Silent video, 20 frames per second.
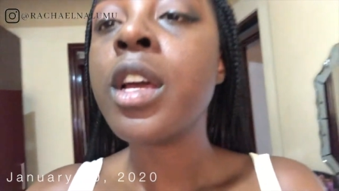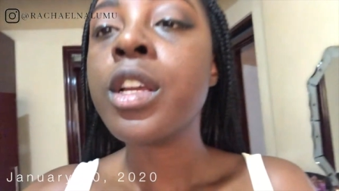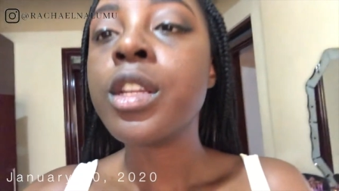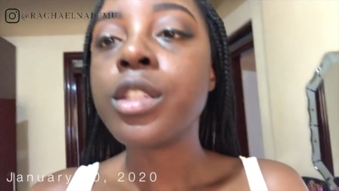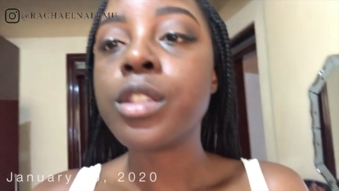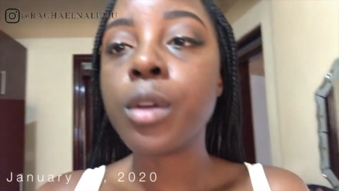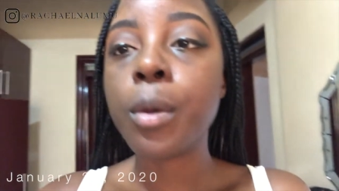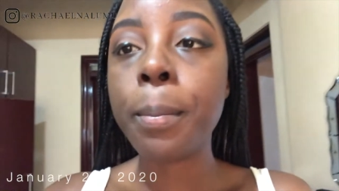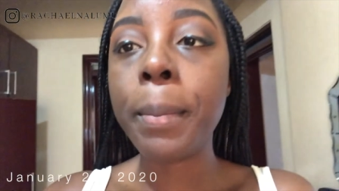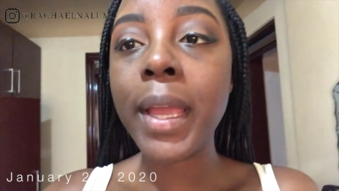
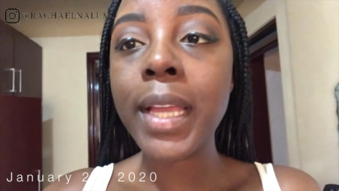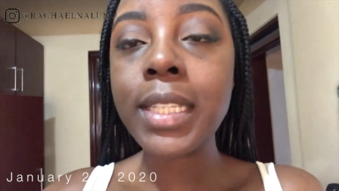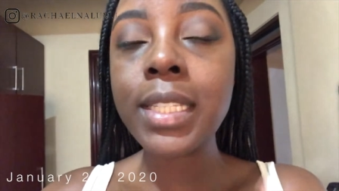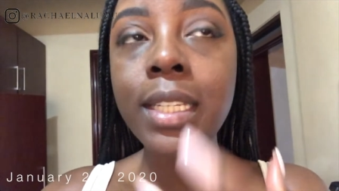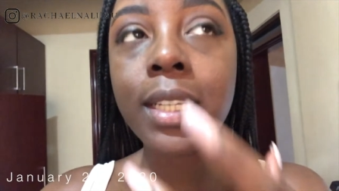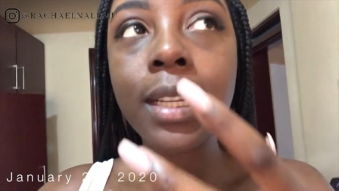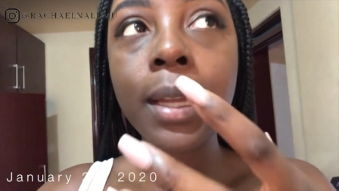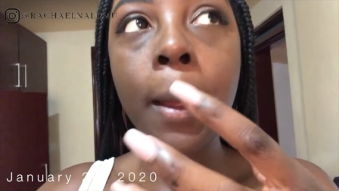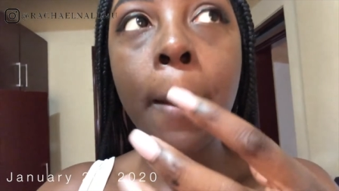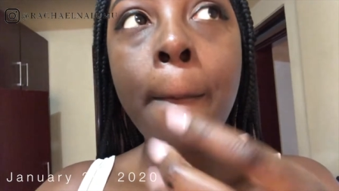So
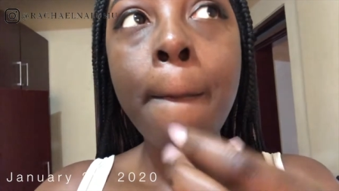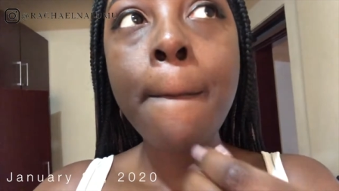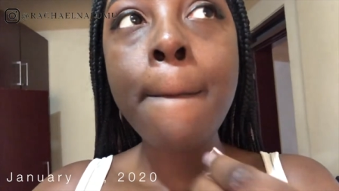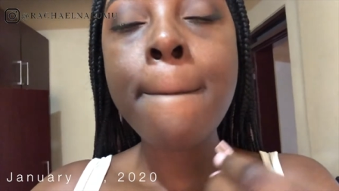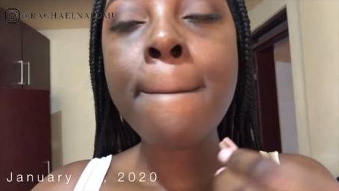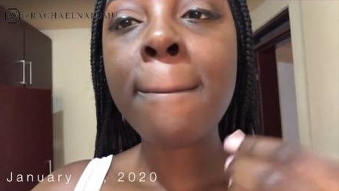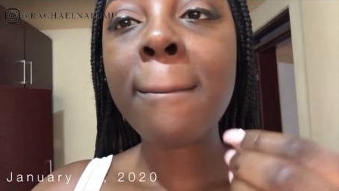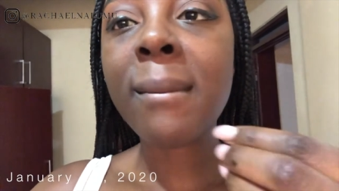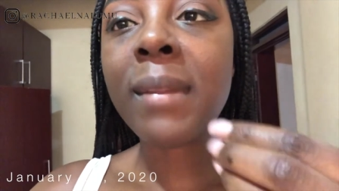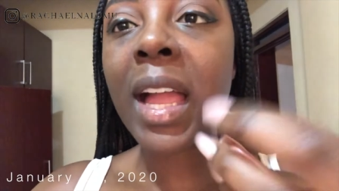basically,
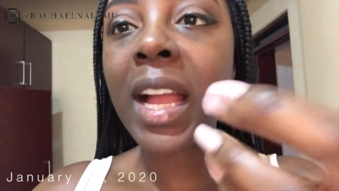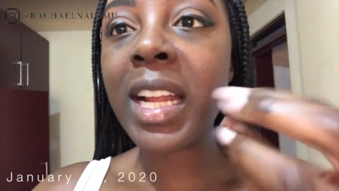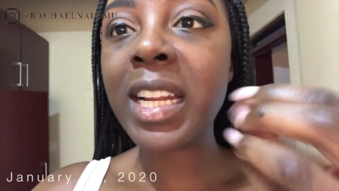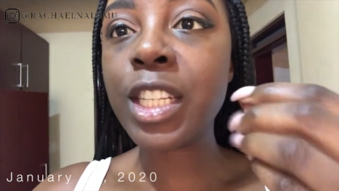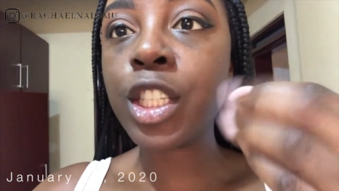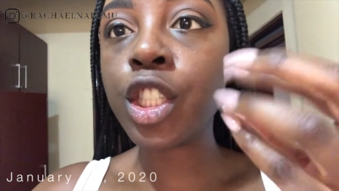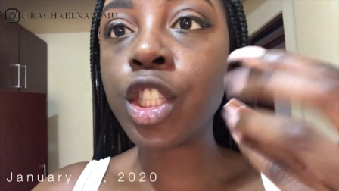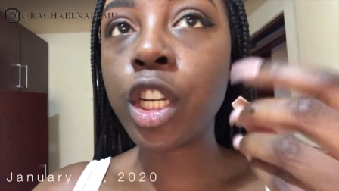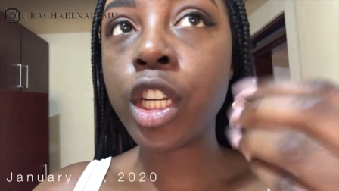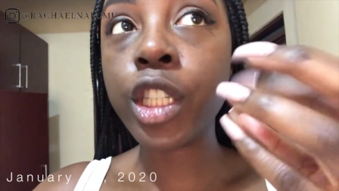and
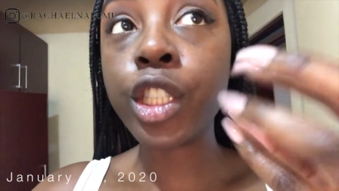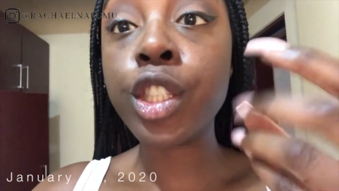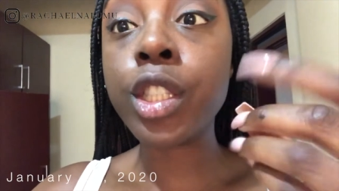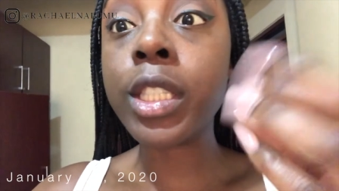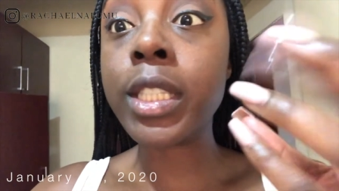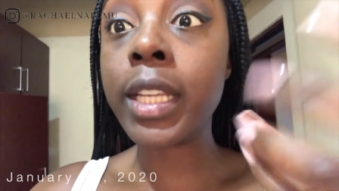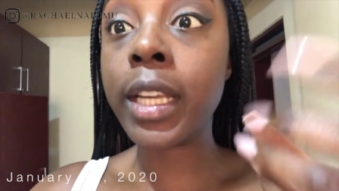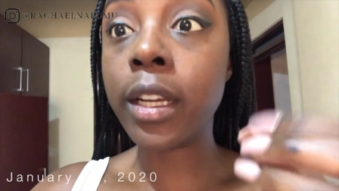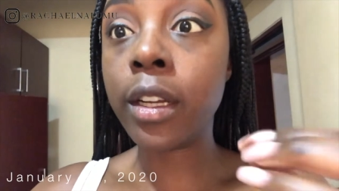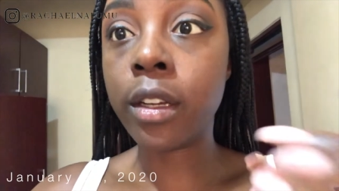it's starting to
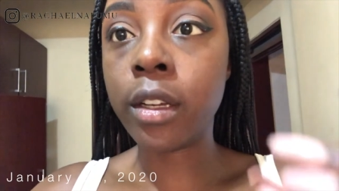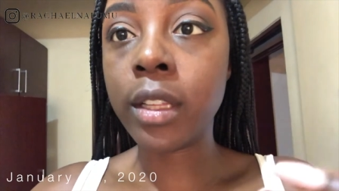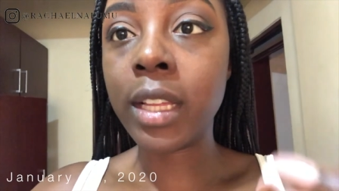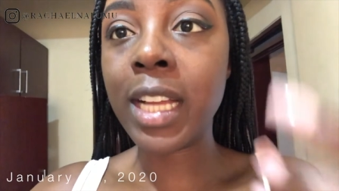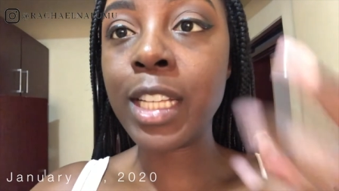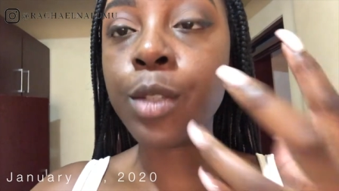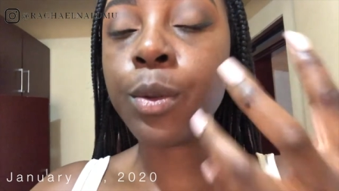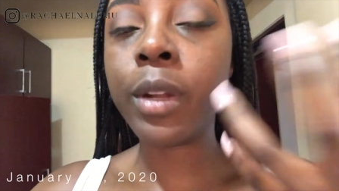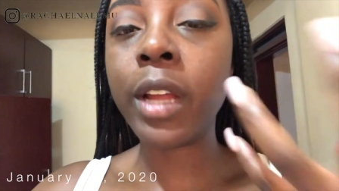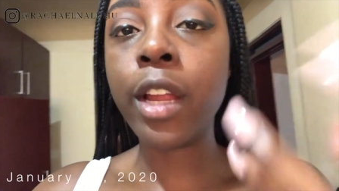tingle.
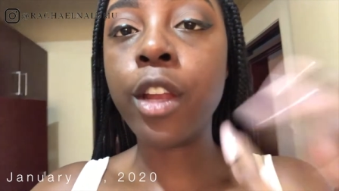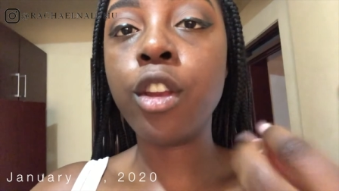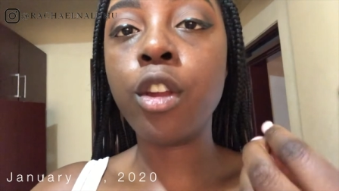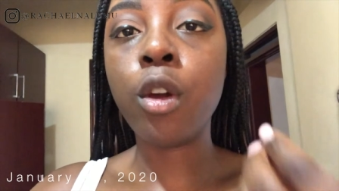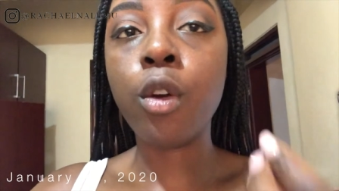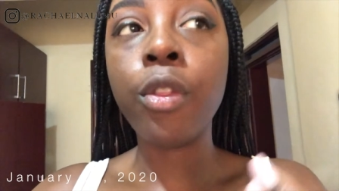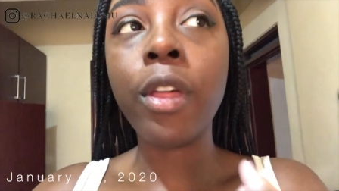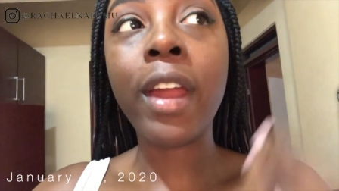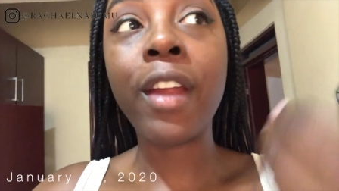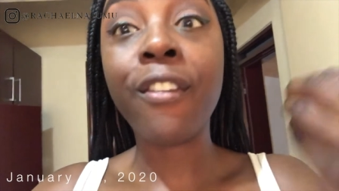That's when I
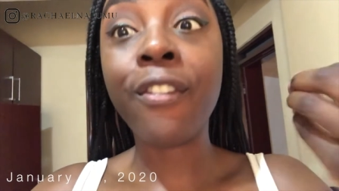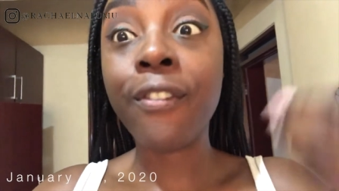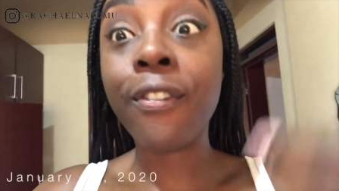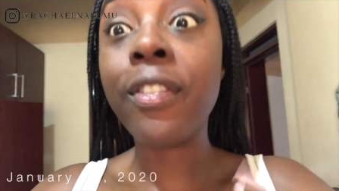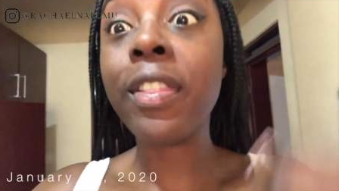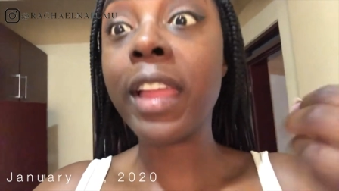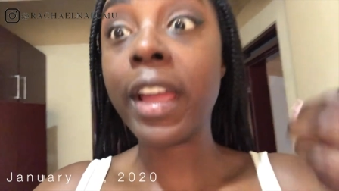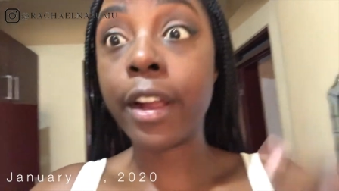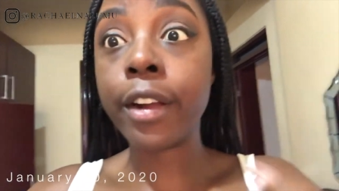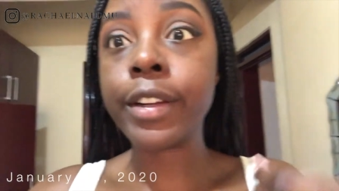know that a
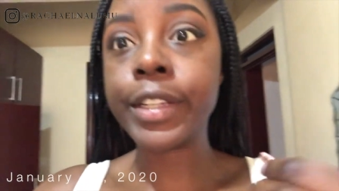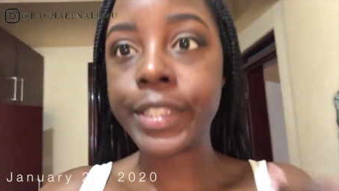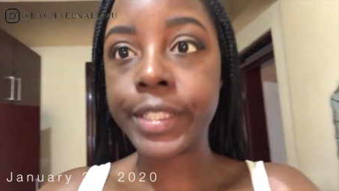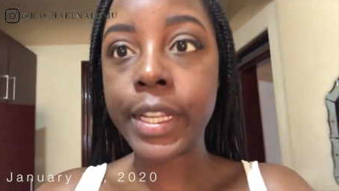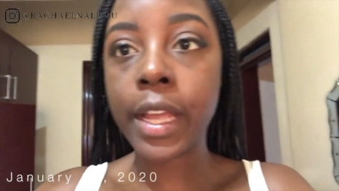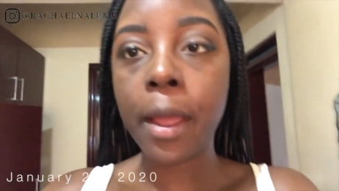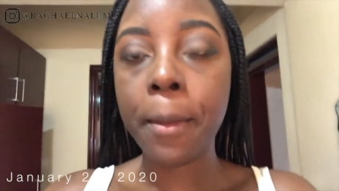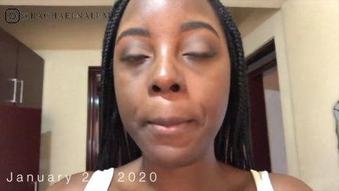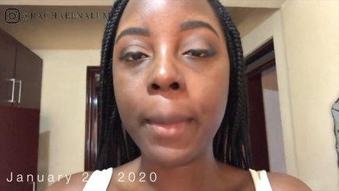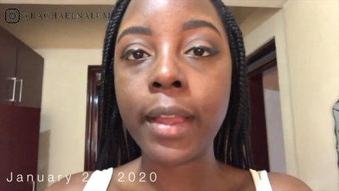flare is
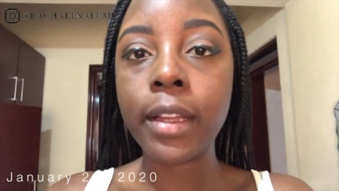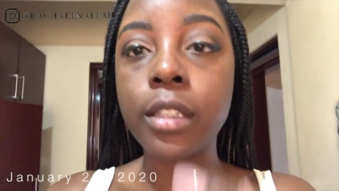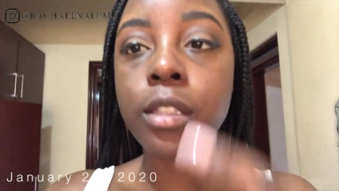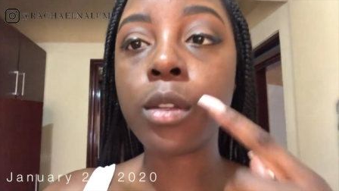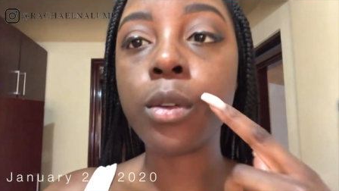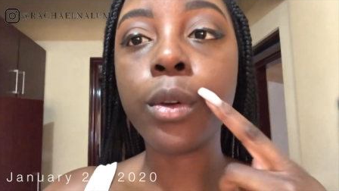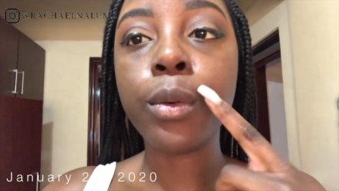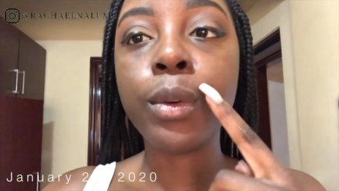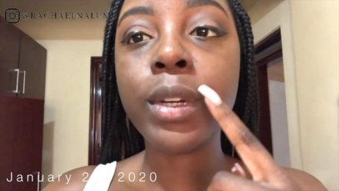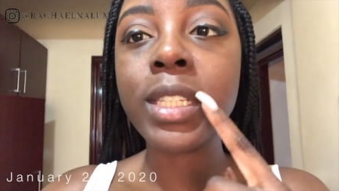coming.
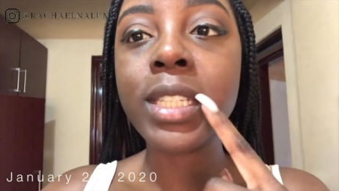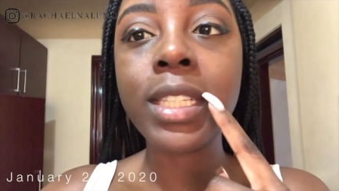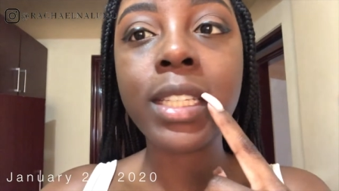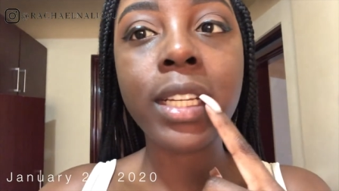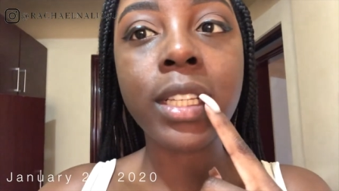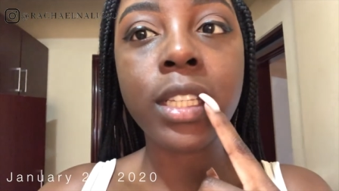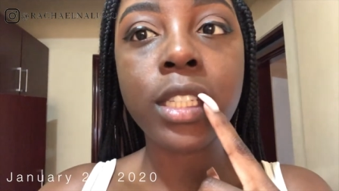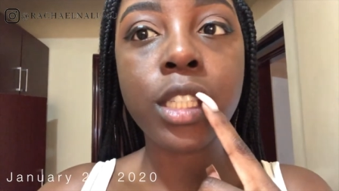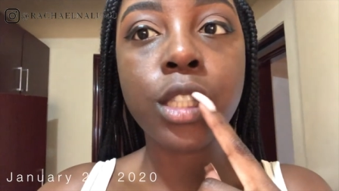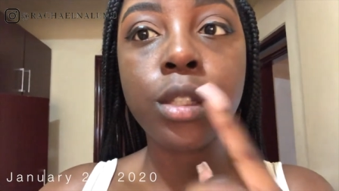So it wasn't
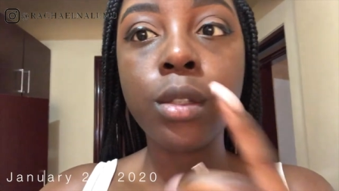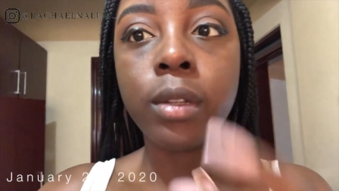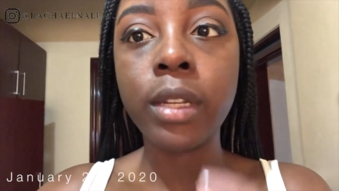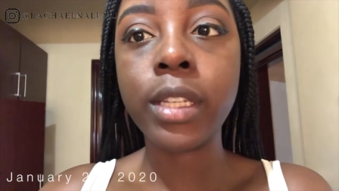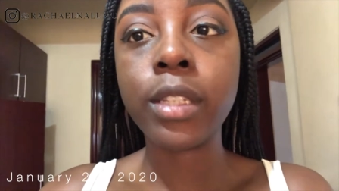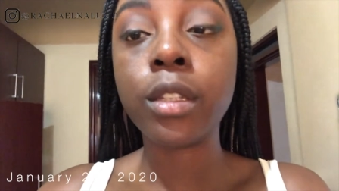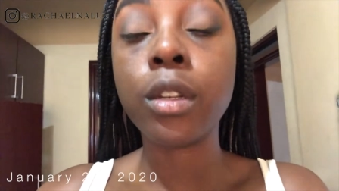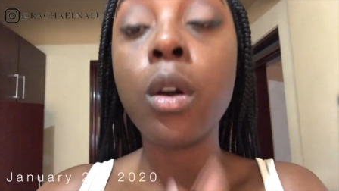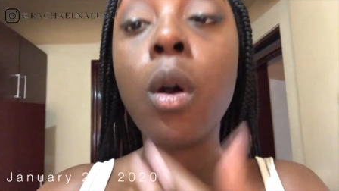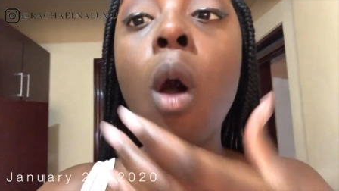like this two
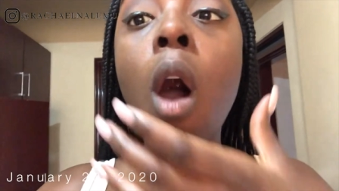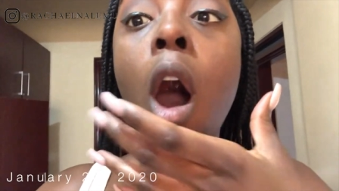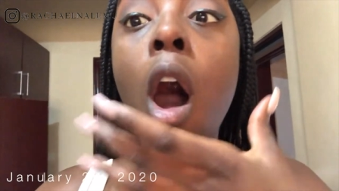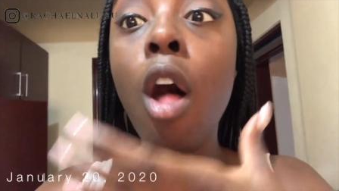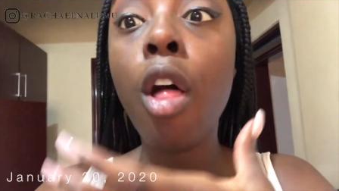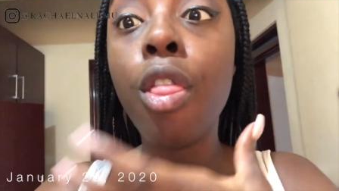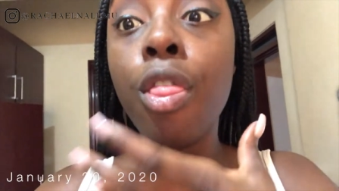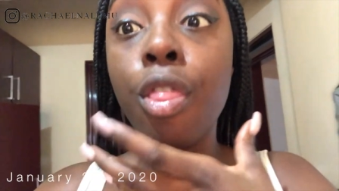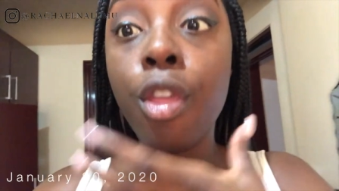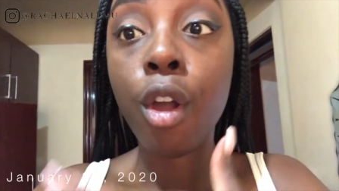days ago,
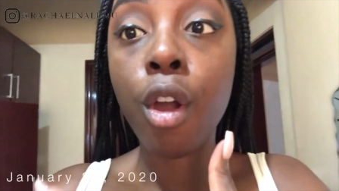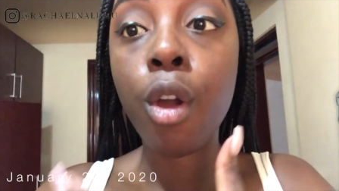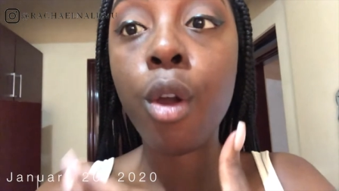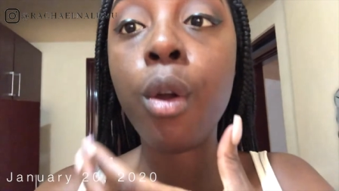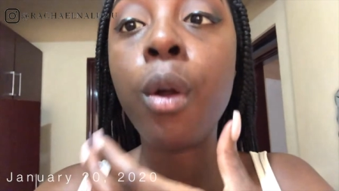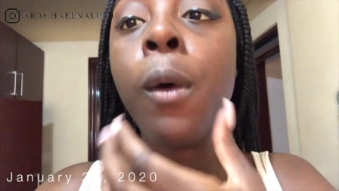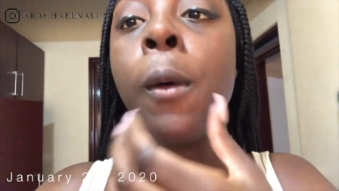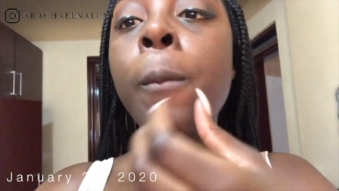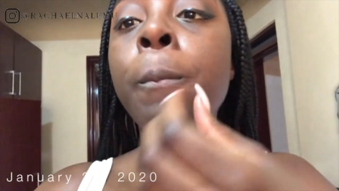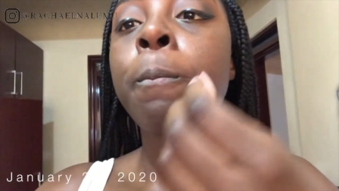although